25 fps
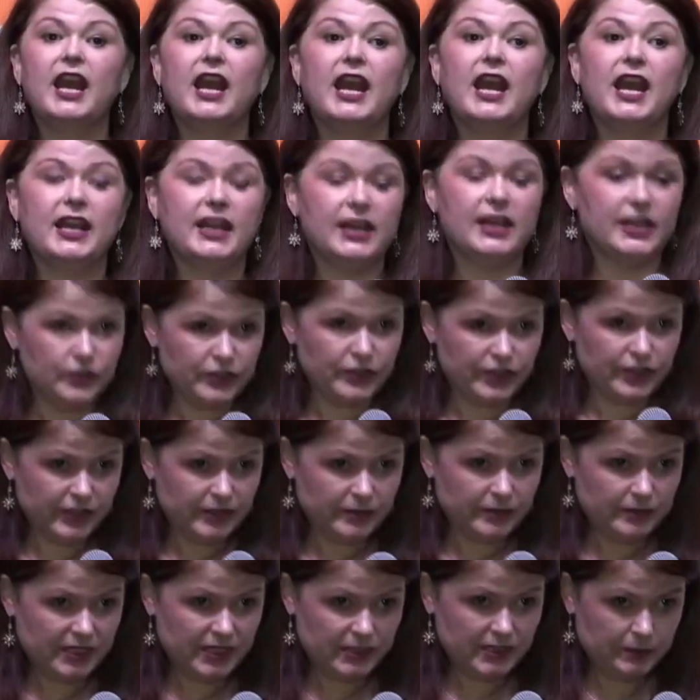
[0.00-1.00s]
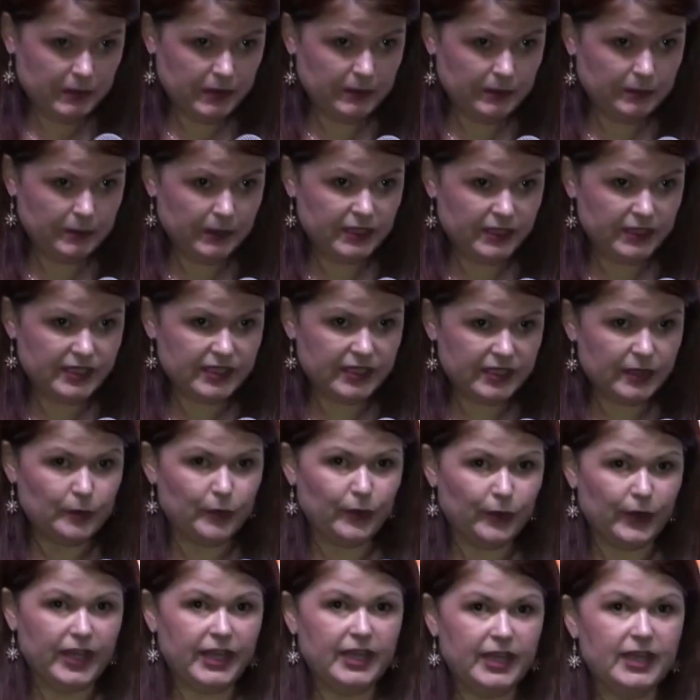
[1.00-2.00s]
And I don't just mean the people on the
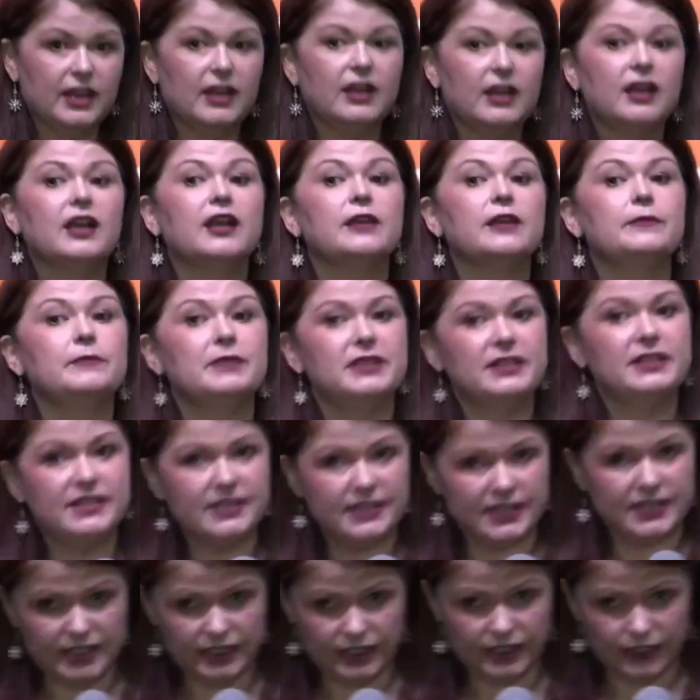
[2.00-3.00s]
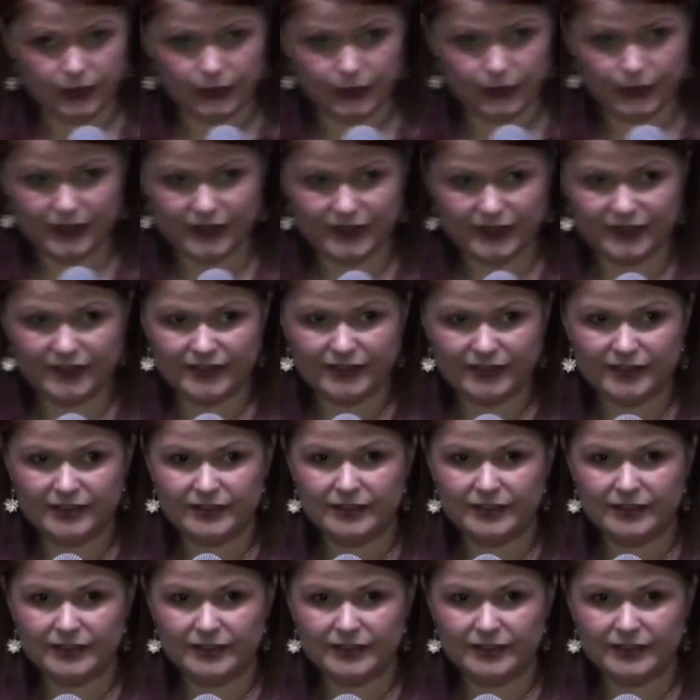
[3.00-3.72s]
subway. I mean CEOs.